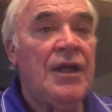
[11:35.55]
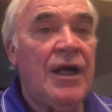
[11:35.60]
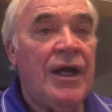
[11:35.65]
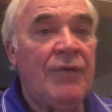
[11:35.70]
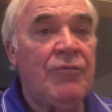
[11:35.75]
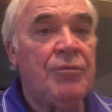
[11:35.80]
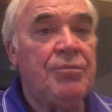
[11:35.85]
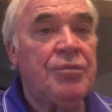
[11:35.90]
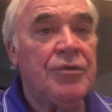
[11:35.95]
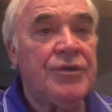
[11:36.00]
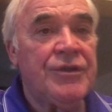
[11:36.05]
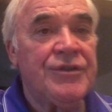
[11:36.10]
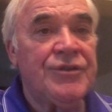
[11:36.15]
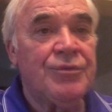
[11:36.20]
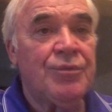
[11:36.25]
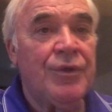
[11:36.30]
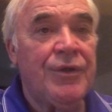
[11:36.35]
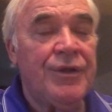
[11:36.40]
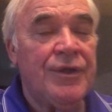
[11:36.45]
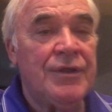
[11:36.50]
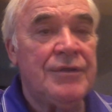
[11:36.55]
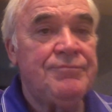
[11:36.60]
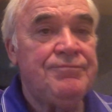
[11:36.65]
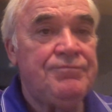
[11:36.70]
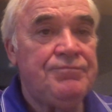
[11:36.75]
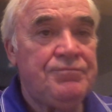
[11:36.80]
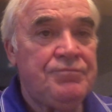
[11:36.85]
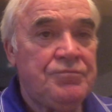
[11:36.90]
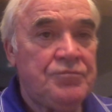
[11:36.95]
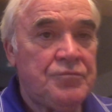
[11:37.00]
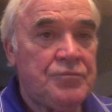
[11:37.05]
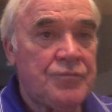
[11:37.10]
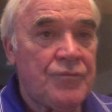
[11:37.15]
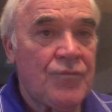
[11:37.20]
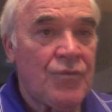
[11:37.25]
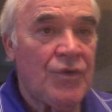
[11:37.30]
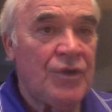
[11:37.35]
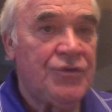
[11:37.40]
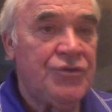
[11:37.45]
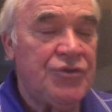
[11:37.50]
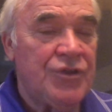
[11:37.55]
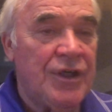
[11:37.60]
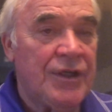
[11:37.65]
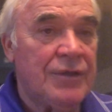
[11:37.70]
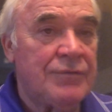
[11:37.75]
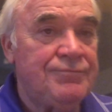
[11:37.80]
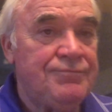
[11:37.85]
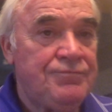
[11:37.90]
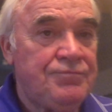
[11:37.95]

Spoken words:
I would put this with cheddar.